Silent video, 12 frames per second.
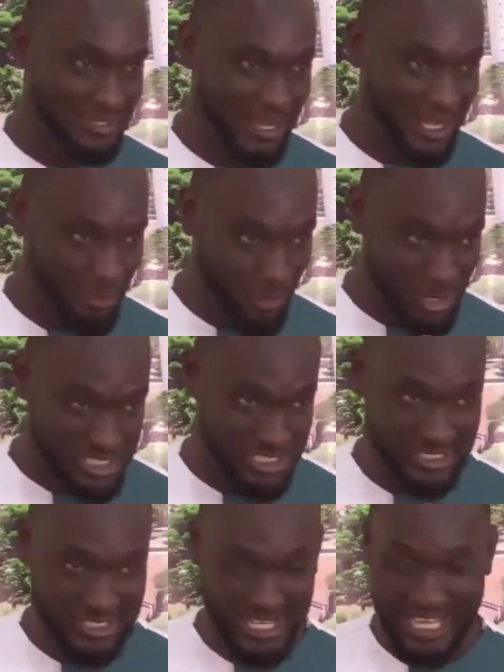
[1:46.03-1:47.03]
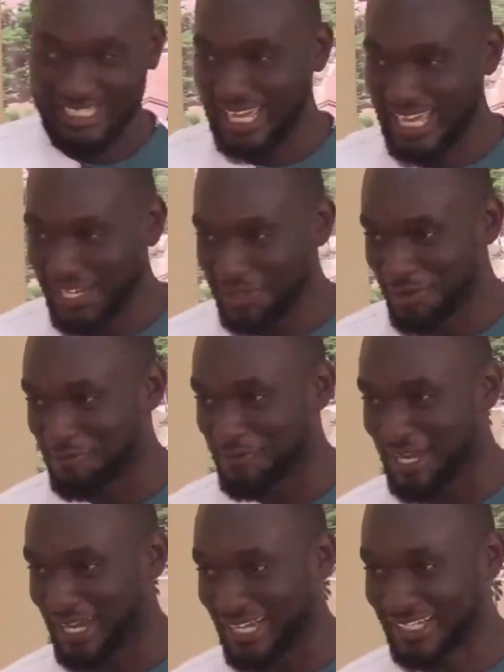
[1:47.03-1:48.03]
my question at the end of
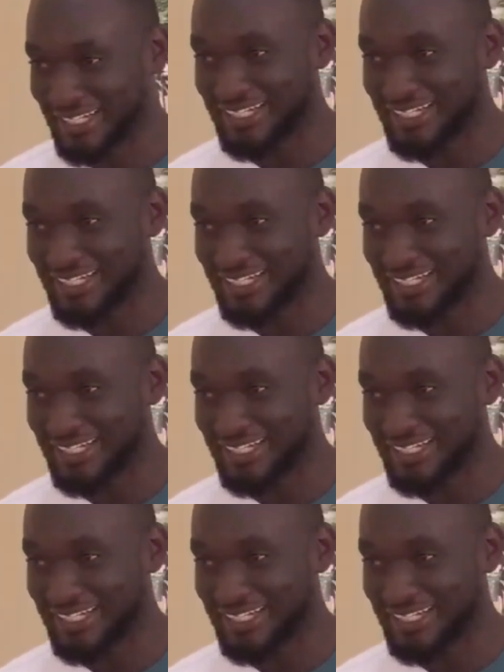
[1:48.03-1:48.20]
my